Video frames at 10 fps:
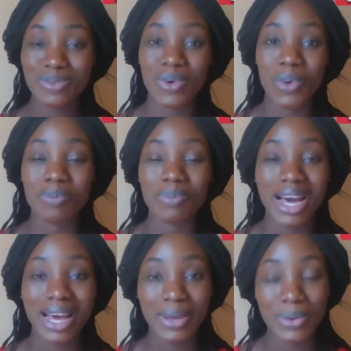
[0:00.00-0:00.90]
for
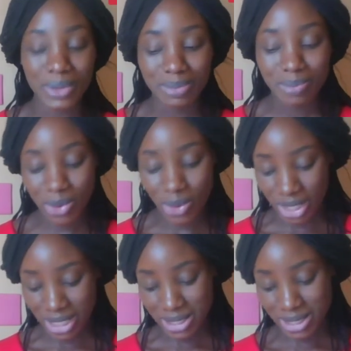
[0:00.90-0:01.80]
my own
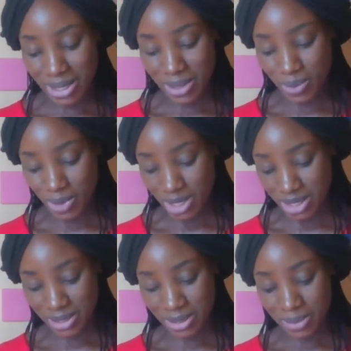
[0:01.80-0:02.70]
point
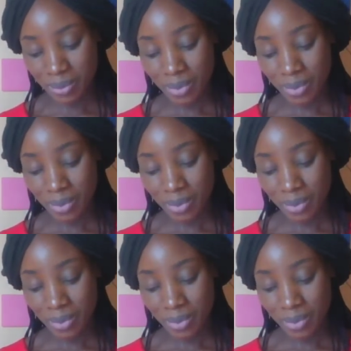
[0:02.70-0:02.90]
was,